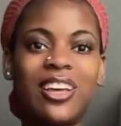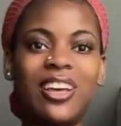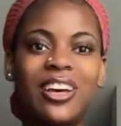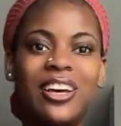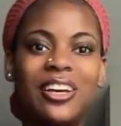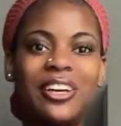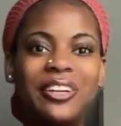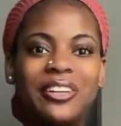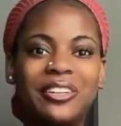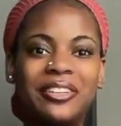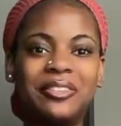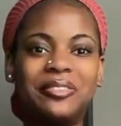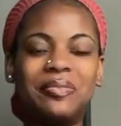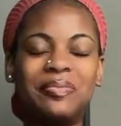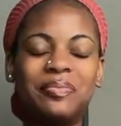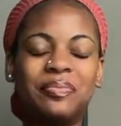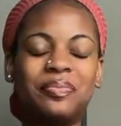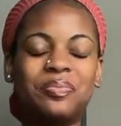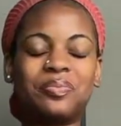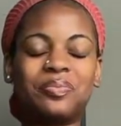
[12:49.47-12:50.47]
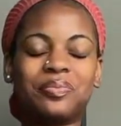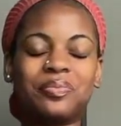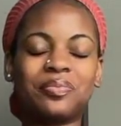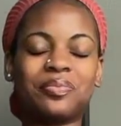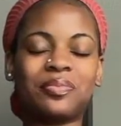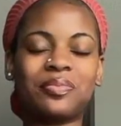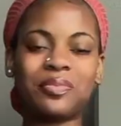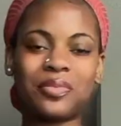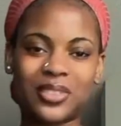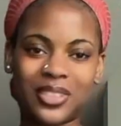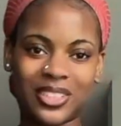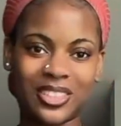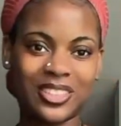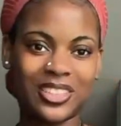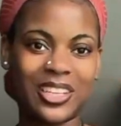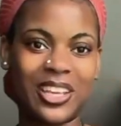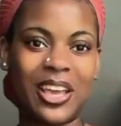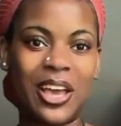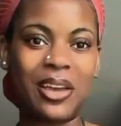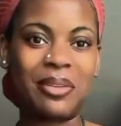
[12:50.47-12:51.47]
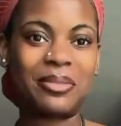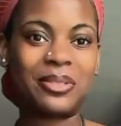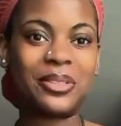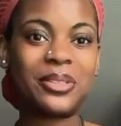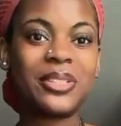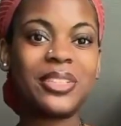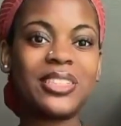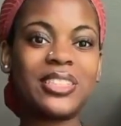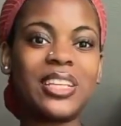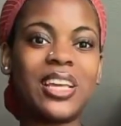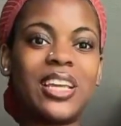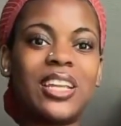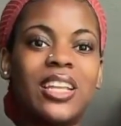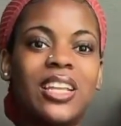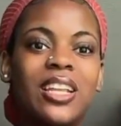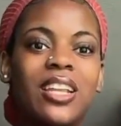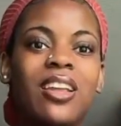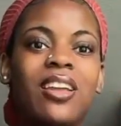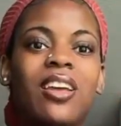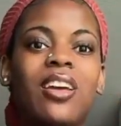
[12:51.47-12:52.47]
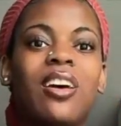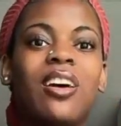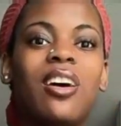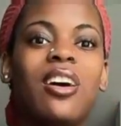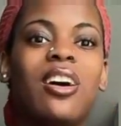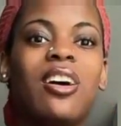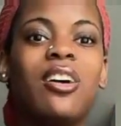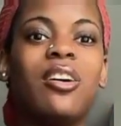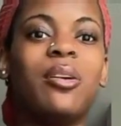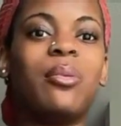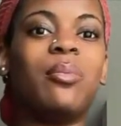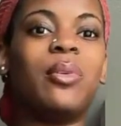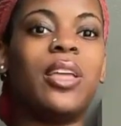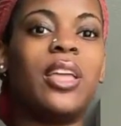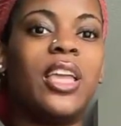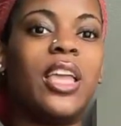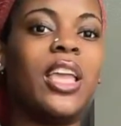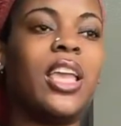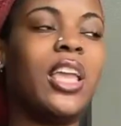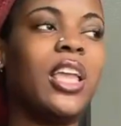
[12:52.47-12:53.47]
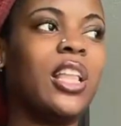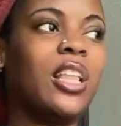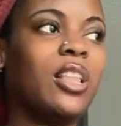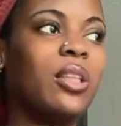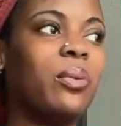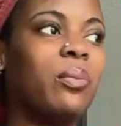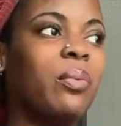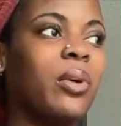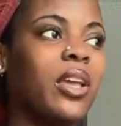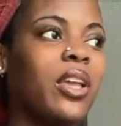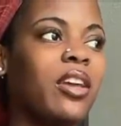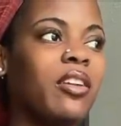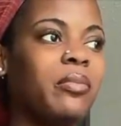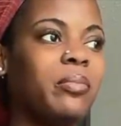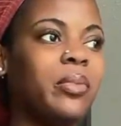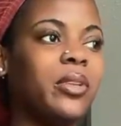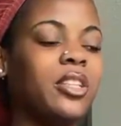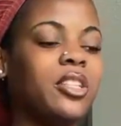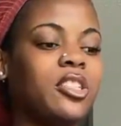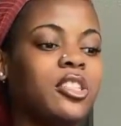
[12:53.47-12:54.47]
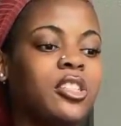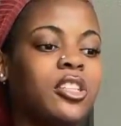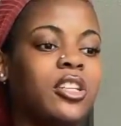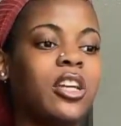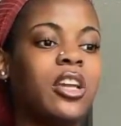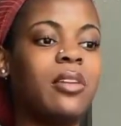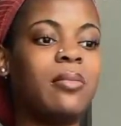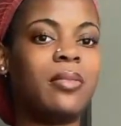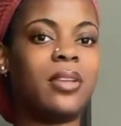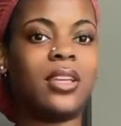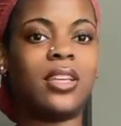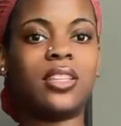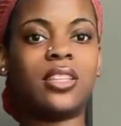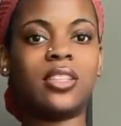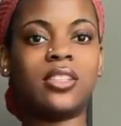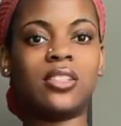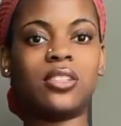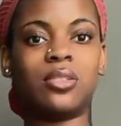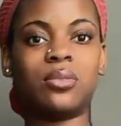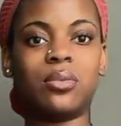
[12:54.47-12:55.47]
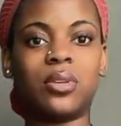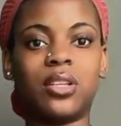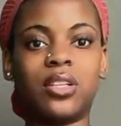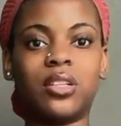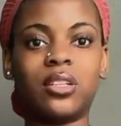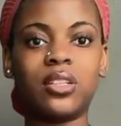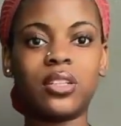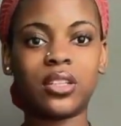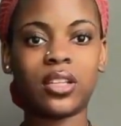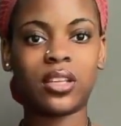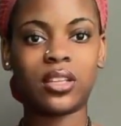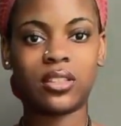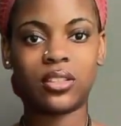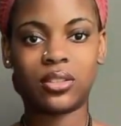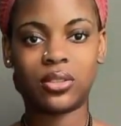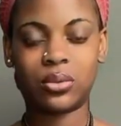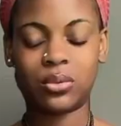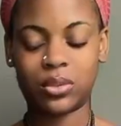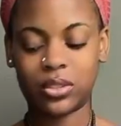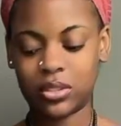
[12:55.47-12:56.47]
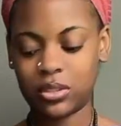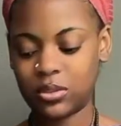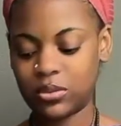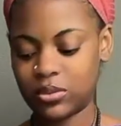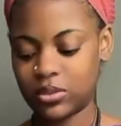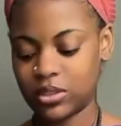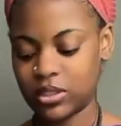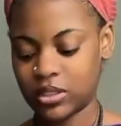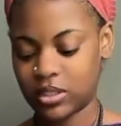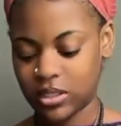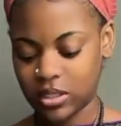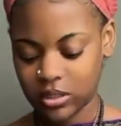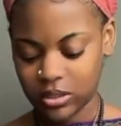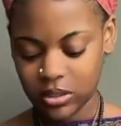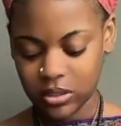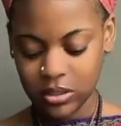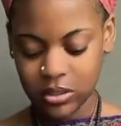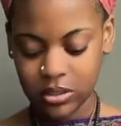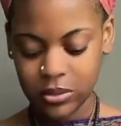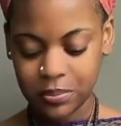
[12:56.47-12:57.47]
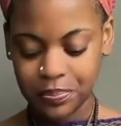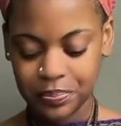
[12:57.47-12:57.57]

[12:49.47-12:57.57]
So yeah, I'm so excited. And the way I've been describing the sweater and like the choices for the colors,